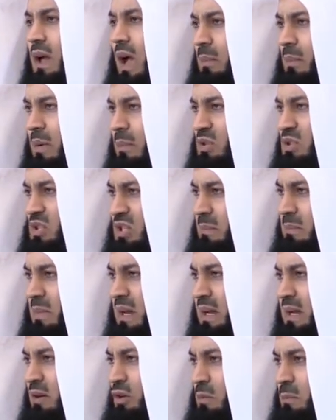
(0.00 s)
I'm a Muslim,
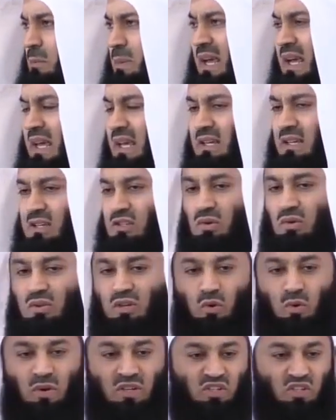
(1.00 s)
but I don't pray. So
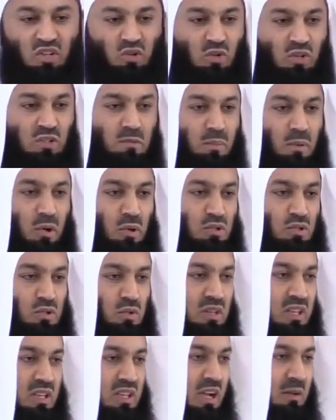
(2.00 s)
the question was posed
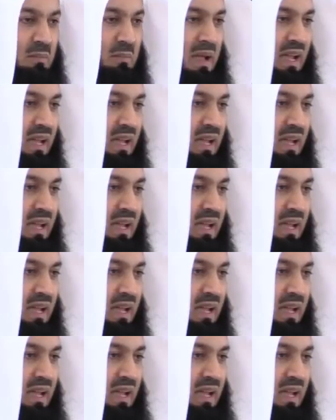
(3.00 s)
to the young